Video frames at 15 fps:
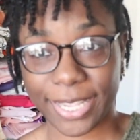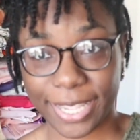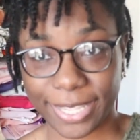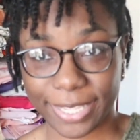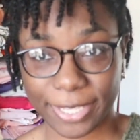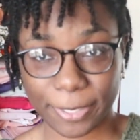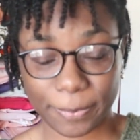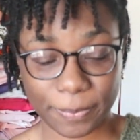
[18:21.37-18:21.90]

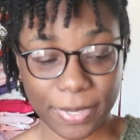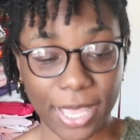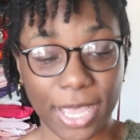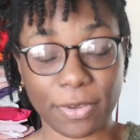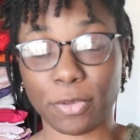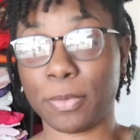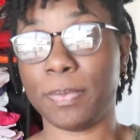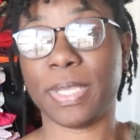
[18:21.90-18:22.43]
a.m.
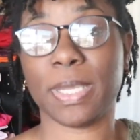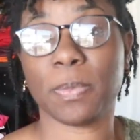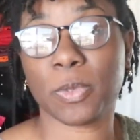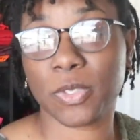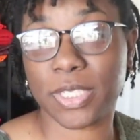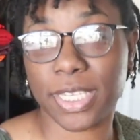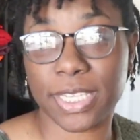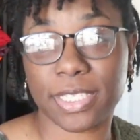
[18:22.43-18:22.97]
I will be
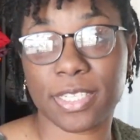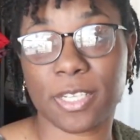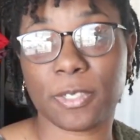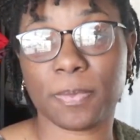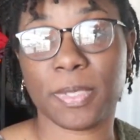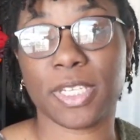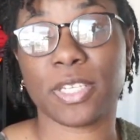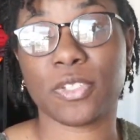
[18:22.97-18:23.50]
able to get
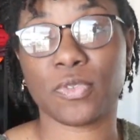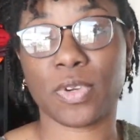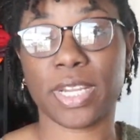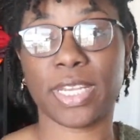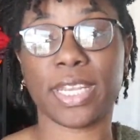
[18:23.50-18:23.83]
done, because right